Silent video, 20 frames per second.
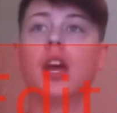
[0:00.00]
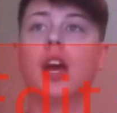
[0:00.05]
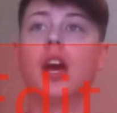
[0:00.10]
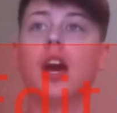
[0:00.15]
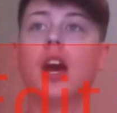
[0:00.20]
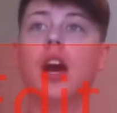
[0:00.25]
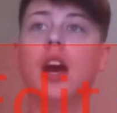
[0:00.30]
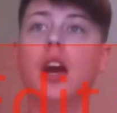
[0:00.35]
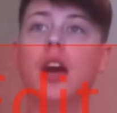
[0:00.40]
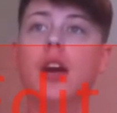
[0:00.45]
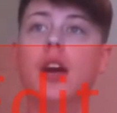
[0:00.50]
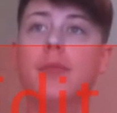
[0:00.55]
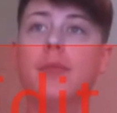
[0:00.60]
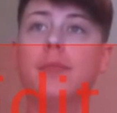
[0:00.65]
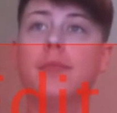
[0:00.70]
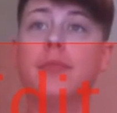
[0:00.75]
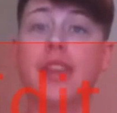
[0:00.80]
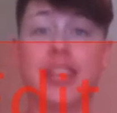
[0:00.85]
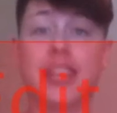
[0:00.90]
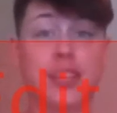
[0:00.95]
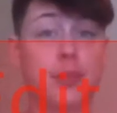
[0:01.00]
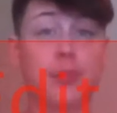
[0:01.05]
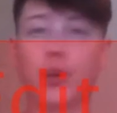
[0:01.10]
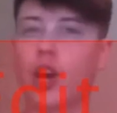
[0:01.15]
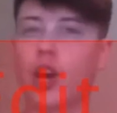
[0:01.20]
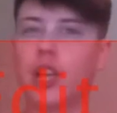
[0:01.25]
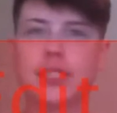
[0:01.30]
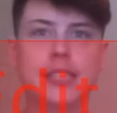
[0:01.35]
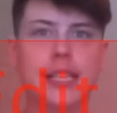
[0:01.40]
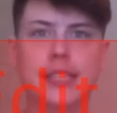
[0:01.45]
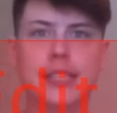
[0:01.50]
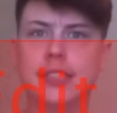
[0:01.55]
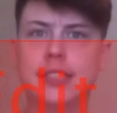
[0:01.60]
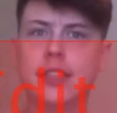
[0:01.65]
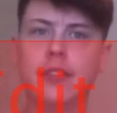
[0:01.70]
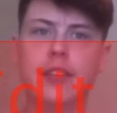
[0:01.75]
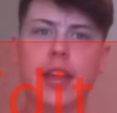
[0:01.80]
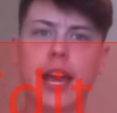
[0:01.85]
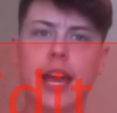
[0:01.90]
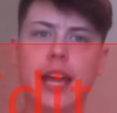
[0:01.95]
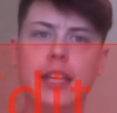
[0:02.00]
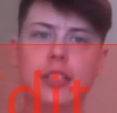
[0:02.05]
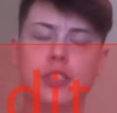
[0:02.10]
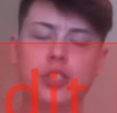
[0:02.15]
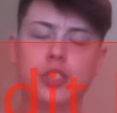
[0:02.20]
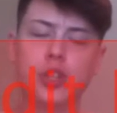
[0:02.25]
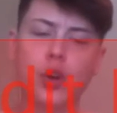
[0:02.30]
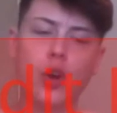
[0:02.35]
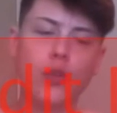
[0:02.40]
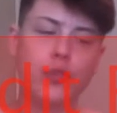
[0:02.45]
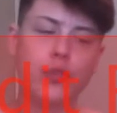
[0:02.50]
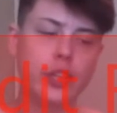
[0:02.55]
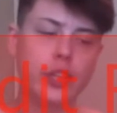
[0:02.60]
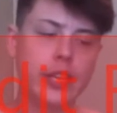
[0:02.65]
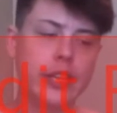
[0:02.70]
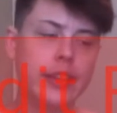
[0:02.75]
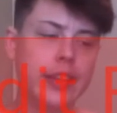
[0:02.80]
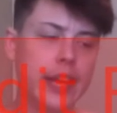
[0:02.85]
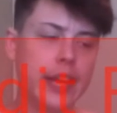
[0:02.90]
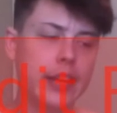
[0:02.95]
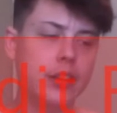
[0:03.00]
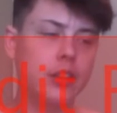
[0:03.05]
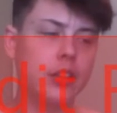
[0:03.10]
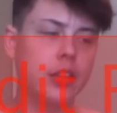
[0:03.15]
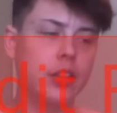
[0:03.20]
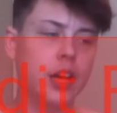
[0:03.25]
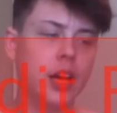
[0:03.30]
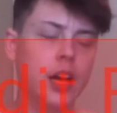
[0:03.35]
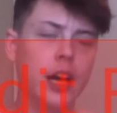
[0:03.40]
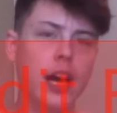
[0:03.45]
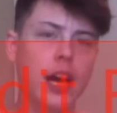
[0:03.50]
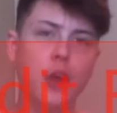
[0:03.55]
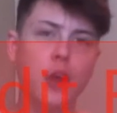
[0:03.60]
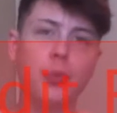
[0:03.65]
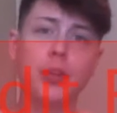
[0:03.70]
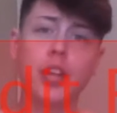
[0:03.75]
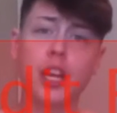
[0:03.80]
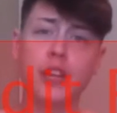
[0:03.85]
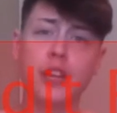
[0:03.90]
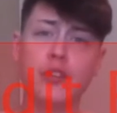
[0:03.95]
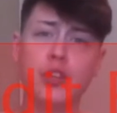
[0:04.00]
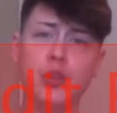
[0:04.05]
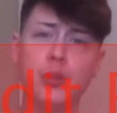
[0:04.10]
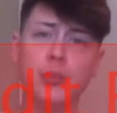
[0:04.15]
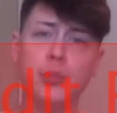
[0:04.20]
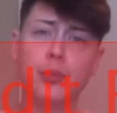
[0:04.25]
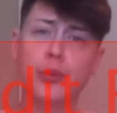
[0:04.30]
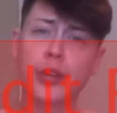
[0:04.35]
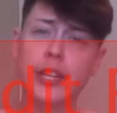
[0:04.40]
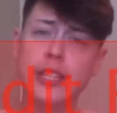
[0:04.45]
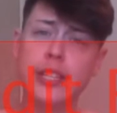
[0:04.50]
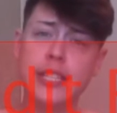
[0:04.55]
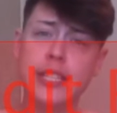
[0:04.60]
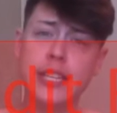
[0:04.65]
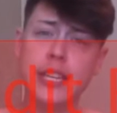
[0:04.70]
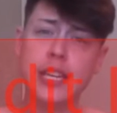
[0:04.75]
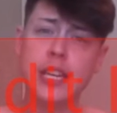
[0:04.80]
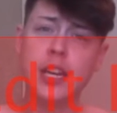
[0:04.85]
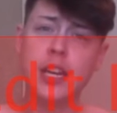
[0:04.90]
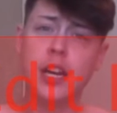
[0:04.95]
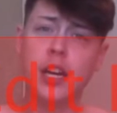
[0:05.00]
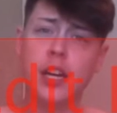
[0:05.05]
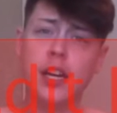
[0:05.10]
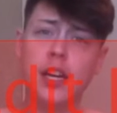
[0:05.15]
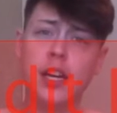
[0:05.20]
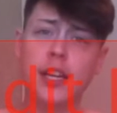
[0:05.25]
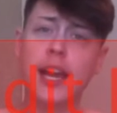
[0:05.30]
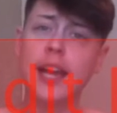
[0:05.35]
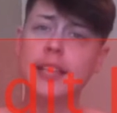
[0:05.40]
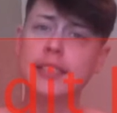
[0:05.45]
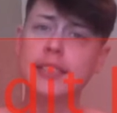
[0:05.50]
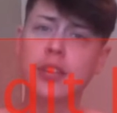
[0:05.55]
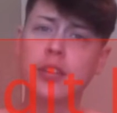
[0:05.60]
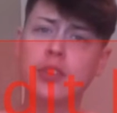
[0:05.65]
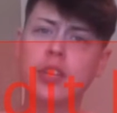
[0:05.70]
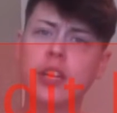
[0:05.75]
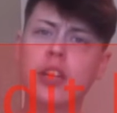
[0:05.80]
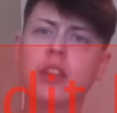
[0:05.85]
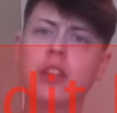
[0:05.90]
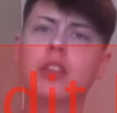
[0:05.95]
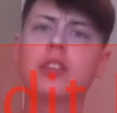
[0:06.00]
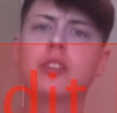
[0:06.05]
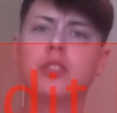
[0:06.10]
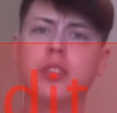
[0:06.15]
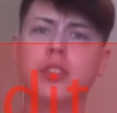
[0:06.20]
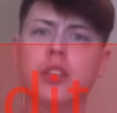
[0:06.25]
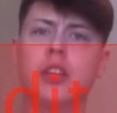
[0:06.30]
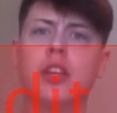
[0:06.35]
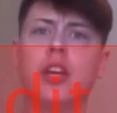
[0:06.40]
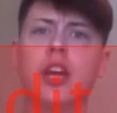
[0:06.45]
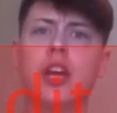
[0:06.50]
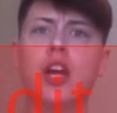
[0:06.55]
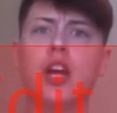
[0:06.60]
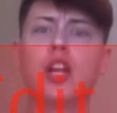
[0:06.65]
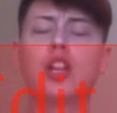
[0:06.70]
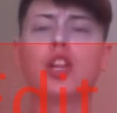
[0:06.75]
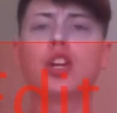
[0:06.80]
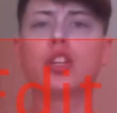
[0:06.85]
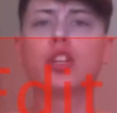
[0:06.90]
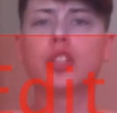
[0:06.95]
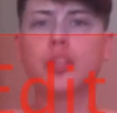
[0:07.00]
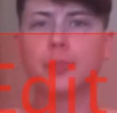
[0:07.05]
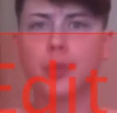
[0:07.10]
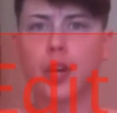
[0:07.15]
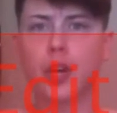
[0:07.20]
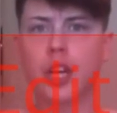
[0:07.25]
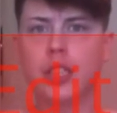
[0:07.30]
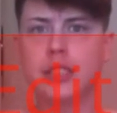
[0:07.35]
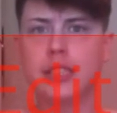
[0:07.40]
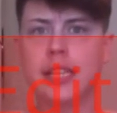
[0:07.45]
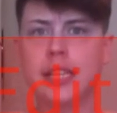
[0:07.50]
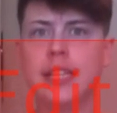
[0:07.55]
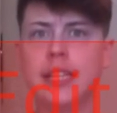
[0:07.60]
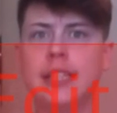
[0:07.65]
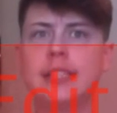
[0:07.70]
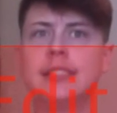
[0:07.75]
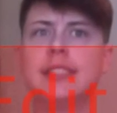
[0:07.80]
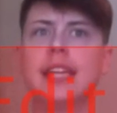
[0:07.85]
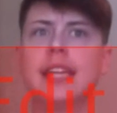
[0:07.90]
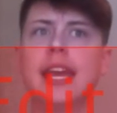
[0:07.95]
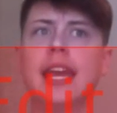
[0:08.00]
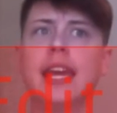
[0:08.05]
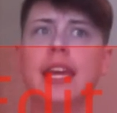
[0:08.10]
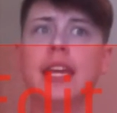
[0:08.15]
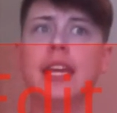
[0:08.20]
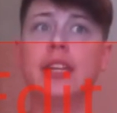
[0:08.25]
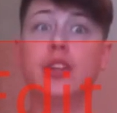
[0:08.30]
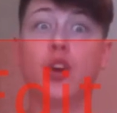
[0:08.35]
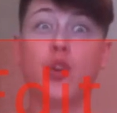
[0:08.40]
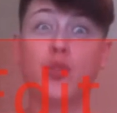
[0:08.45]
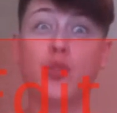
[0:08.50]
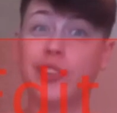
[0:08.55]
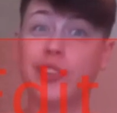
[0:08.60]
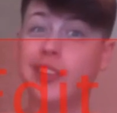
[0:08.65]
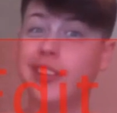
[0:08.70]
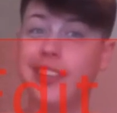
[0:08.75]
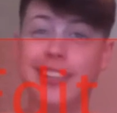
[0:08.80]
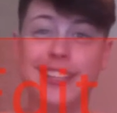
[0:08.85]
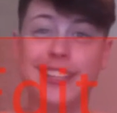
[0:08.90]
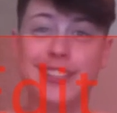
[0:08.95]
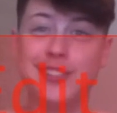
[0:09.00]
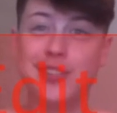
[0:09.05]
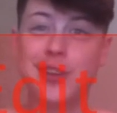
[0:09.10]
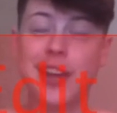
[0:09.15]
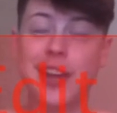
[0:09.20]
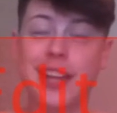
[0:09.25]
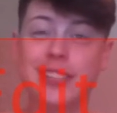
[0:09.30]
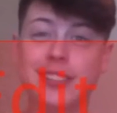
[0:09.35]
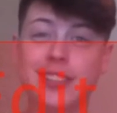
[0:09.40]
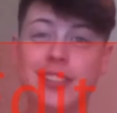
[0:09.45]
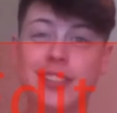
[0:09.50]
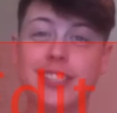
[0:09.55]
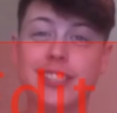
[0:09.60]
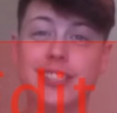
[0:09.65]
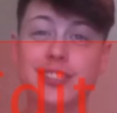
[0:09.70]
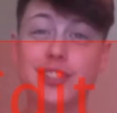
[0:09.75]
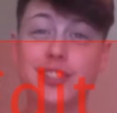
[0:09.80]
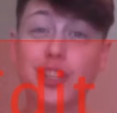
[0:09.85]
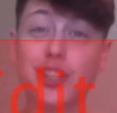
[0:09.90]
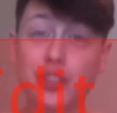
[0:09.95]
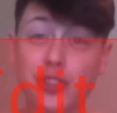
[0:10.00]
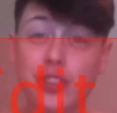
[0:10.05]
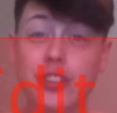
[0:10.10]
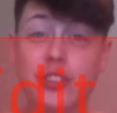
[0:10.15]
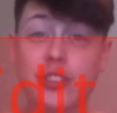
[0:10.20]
and the process of that. So hopefully that'll help a lot of you pre-T guys out there to learn the process and hopefully get you guys on testosterone as